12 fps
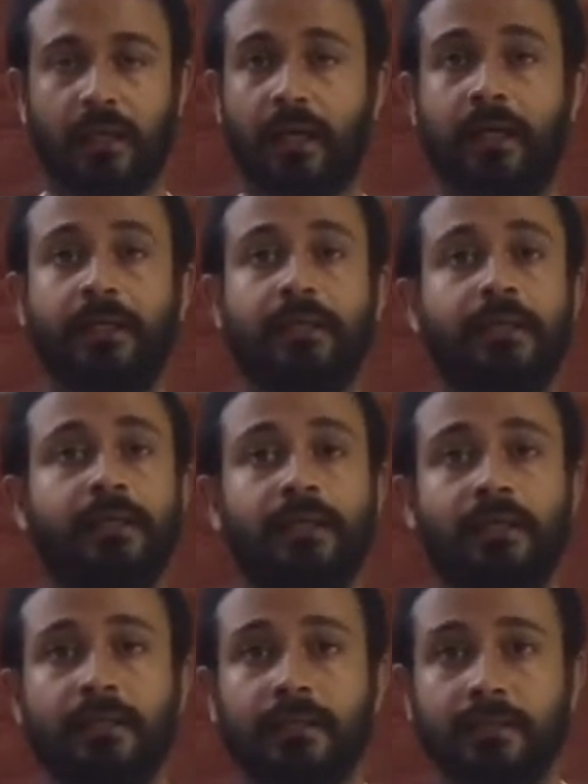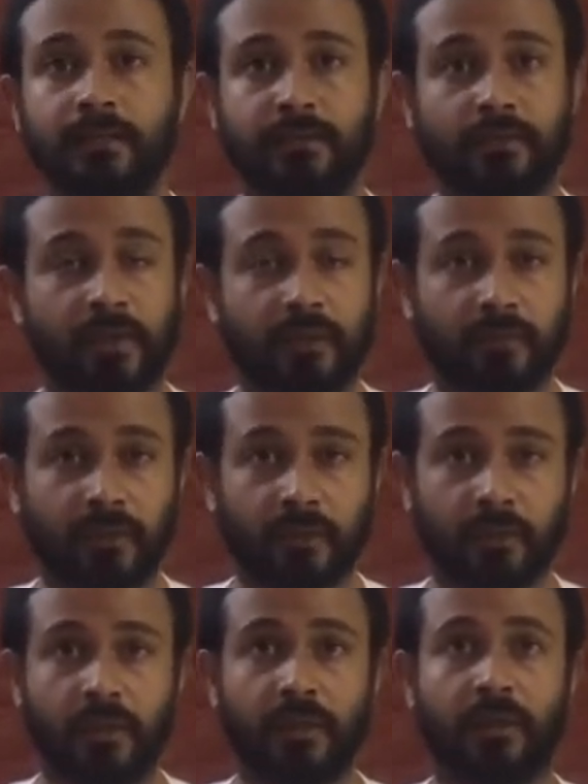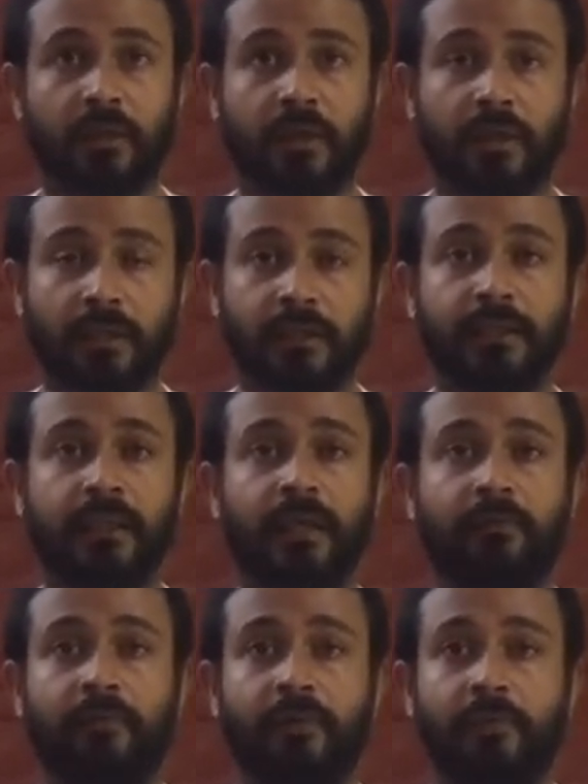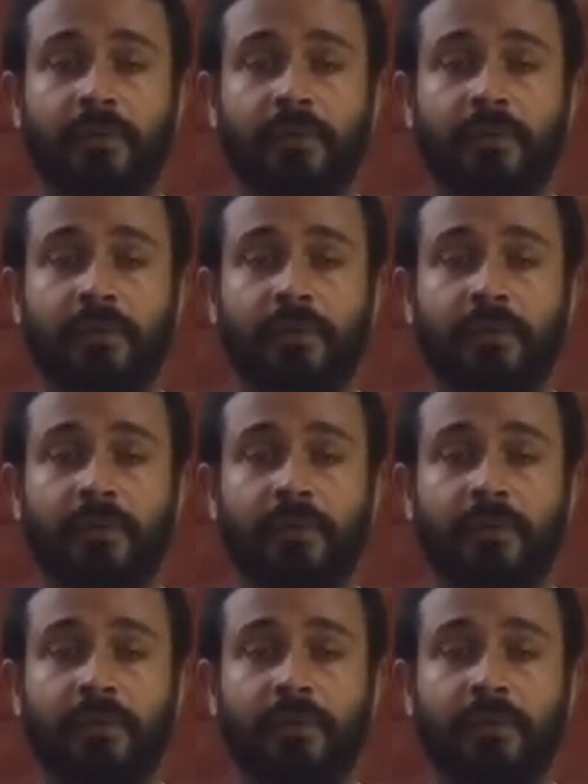until and unless you have a healthy diaphragm,